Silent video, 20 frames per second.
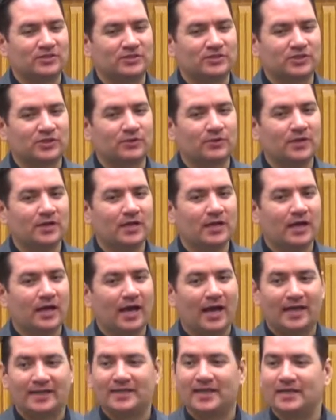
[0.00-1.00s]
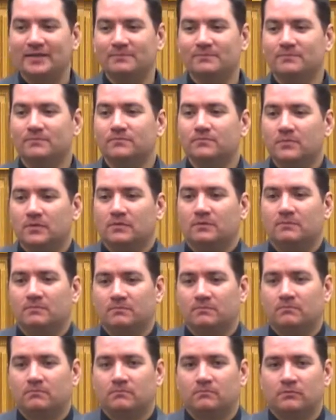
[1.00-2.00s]
So I came
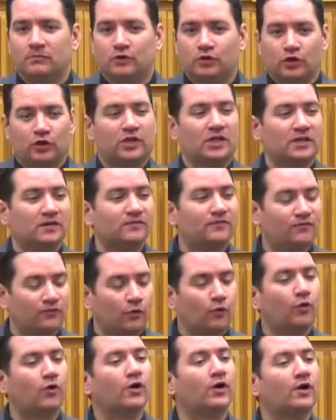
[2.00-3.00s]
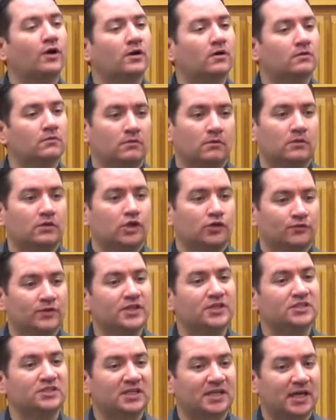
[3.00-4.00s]
looking for
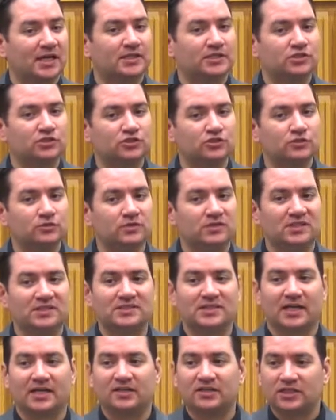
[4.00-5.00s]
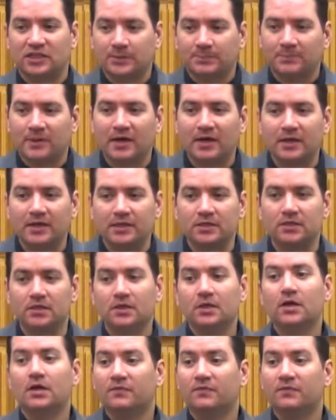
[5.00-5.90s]
careers that I could do, things that I could combine